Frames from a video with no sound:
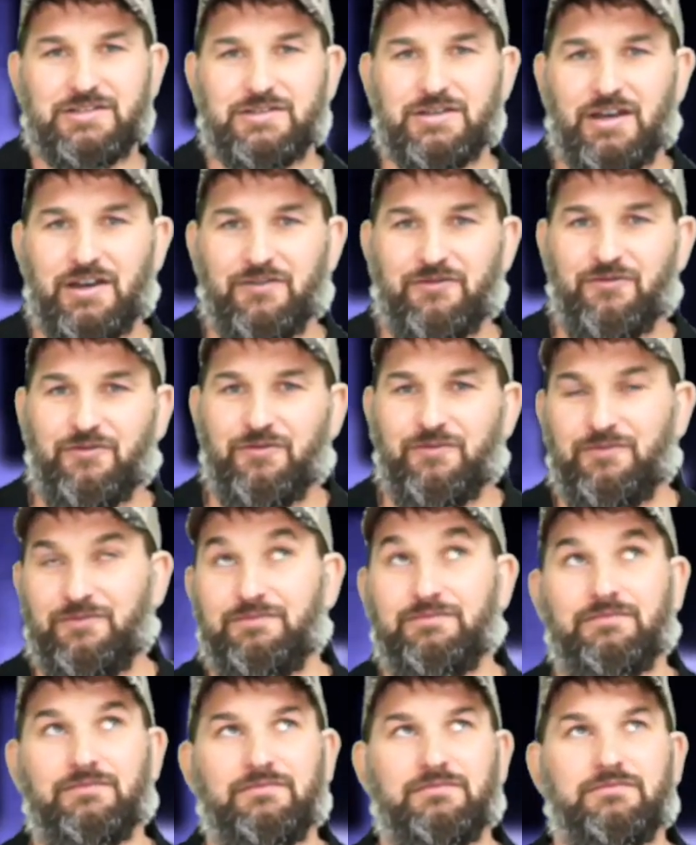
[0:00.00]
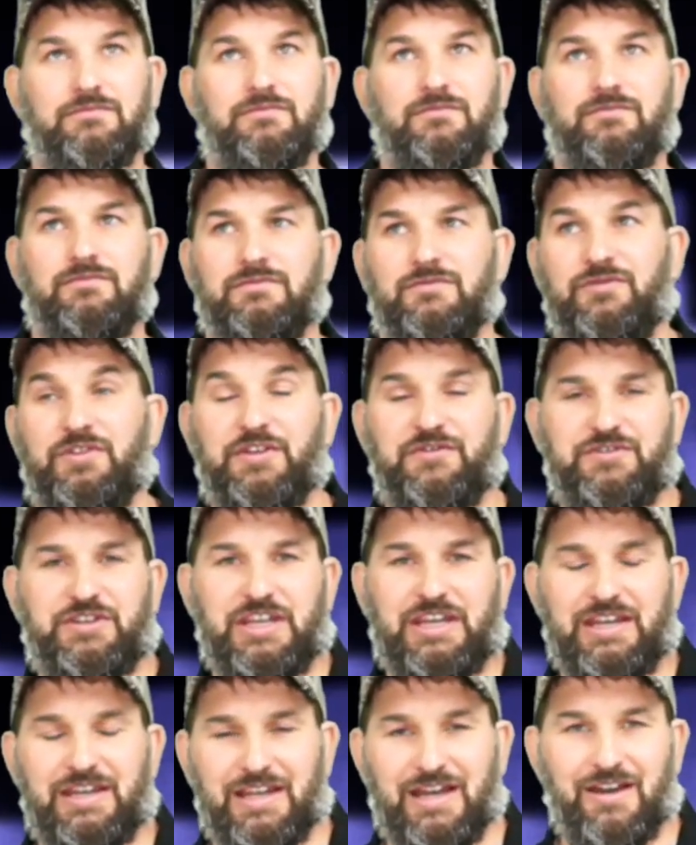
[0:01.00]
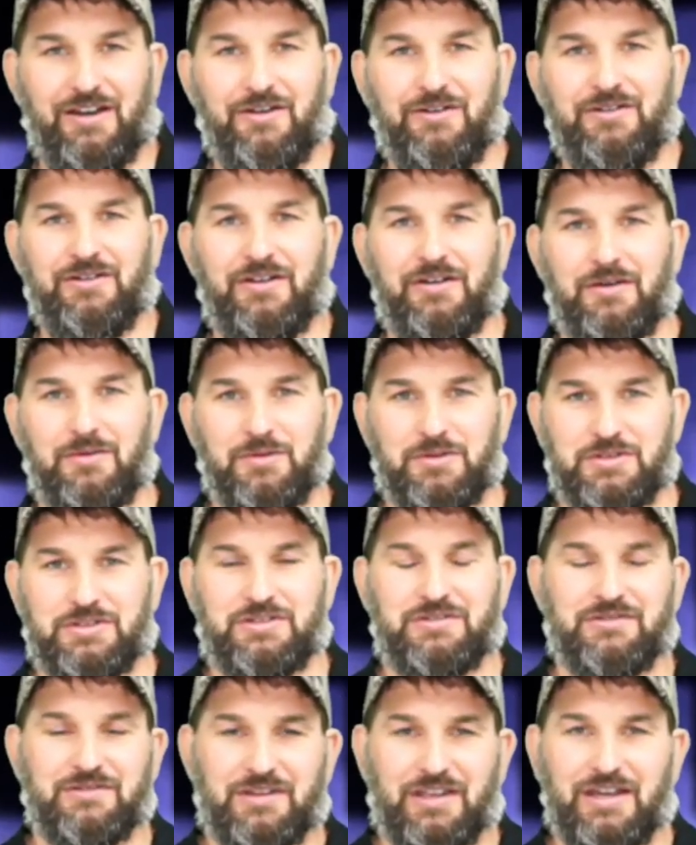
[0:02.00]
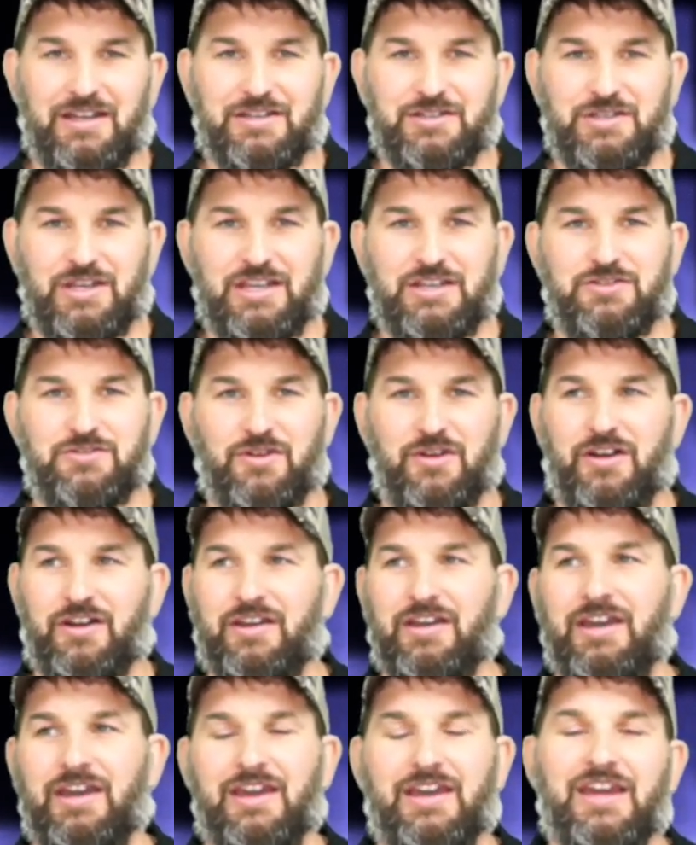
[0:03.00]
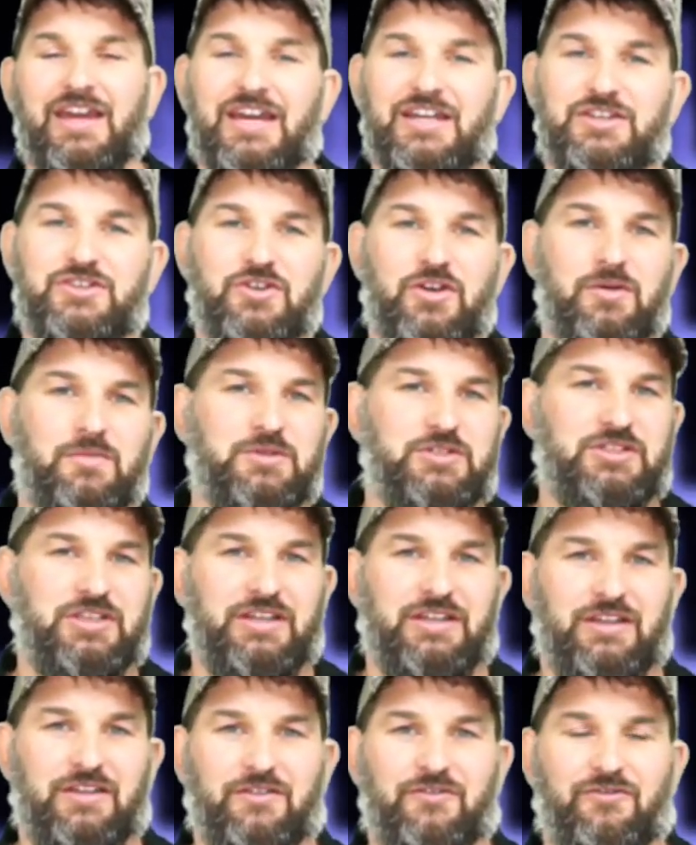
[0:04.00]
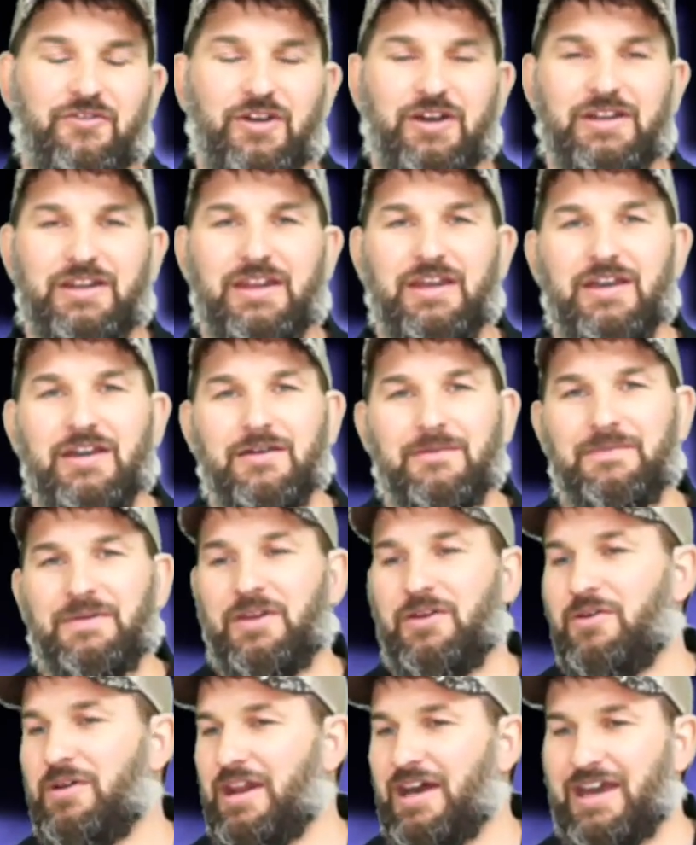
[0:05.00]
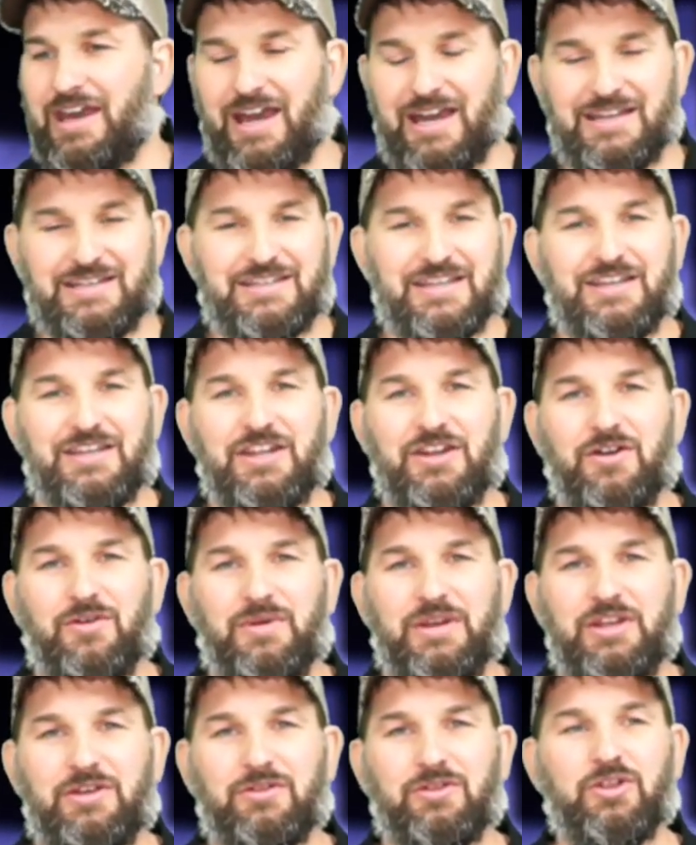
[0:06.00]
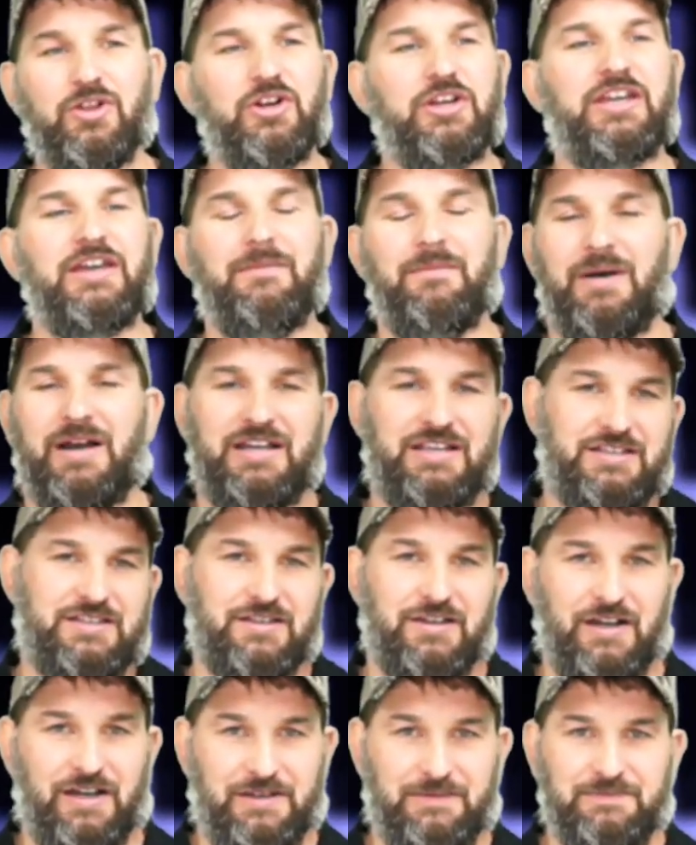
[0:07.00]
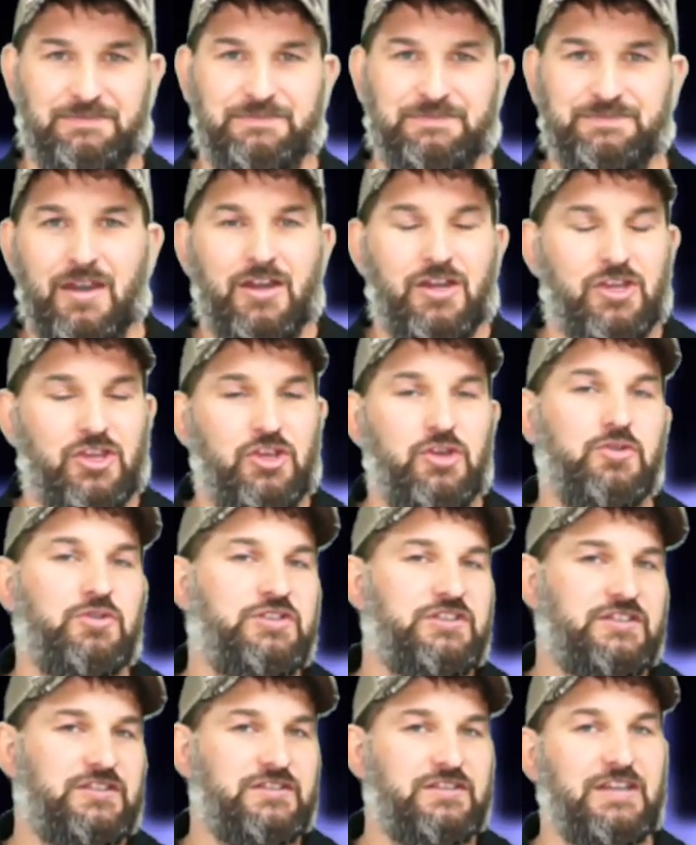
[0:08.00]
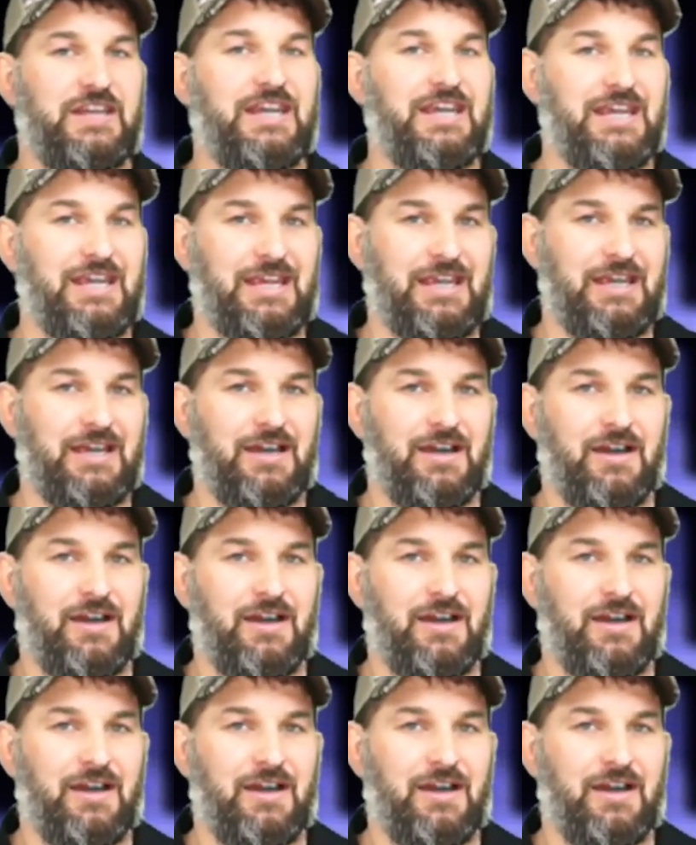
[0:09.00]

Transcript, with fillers: uh, 15 now, almost got his age wrong. And Job was sitting in the front pew, and I, I said, You know, when you look at my son, you see